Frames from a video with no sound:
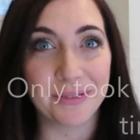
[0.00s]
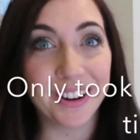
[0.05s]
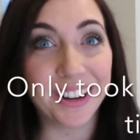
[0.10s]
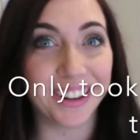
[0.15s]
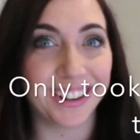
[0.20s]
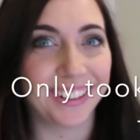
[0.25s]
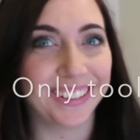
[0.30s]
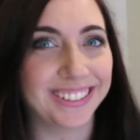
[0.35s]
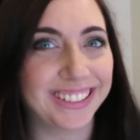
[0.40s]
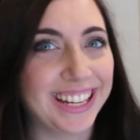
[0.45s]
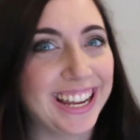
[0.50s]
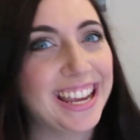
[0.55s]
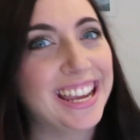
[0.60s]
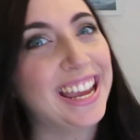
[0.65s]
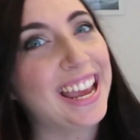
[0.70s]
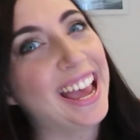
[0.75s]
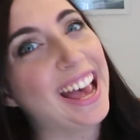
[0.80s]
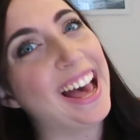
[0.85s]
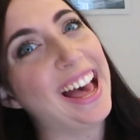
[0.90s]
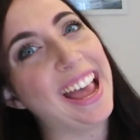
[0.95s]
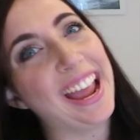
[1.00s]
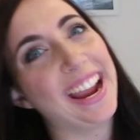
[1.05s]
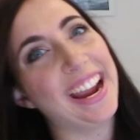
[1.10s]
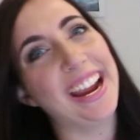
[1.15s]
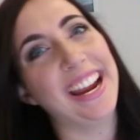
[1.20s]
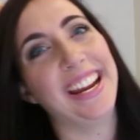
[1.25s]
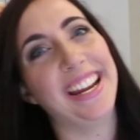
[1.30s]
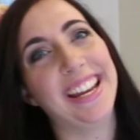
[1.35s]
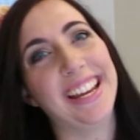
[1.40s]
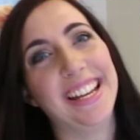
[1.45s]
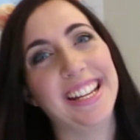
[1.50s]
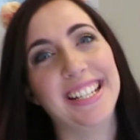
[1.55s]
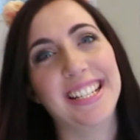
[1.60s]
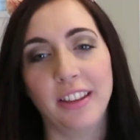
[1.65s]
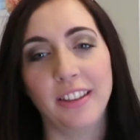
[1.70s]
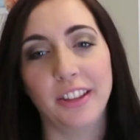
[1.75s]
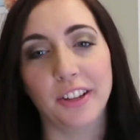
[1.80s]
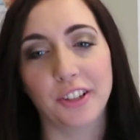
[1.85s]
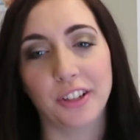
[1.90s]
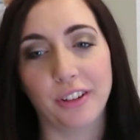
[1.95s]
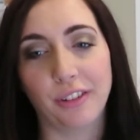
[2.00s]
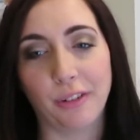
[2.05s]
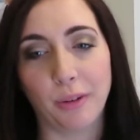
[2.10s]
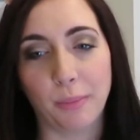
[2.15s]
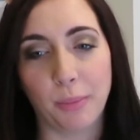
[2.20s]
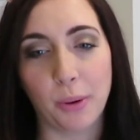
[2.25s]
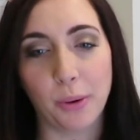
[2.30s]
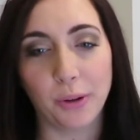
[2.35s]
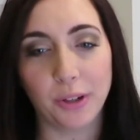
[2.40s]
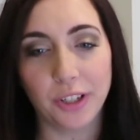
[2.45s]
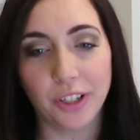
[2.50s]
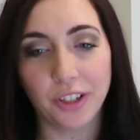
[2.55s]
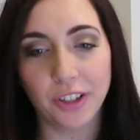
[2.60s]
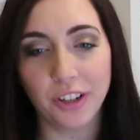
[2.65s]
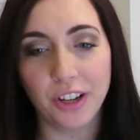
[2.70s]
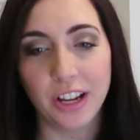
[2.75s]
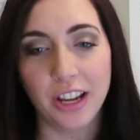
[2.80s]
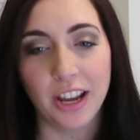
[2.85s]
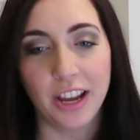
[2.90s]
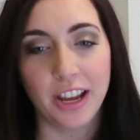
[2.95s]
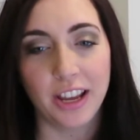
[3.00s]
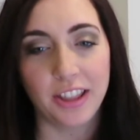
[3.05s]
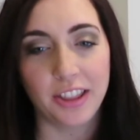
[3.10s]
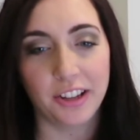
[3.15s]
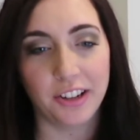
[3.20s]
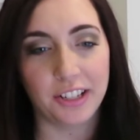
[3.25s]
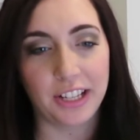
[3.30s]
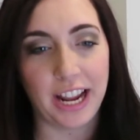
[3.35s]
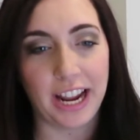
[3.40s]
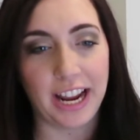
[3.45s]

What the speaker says: world. And there's a reporter, there's